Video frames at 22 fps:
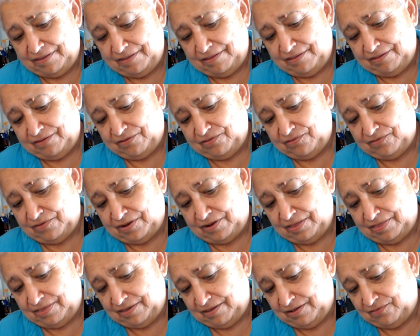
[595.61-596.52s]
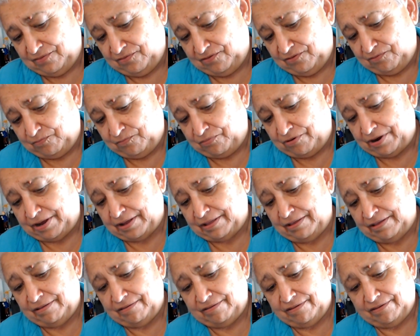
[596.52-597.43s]
This one I think was
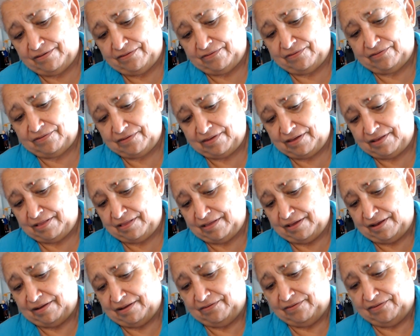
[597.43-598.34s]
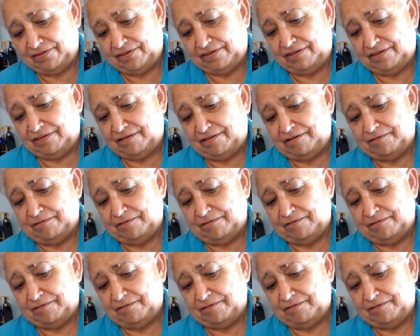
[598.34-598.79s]
pregnant because it's got a lot of seed.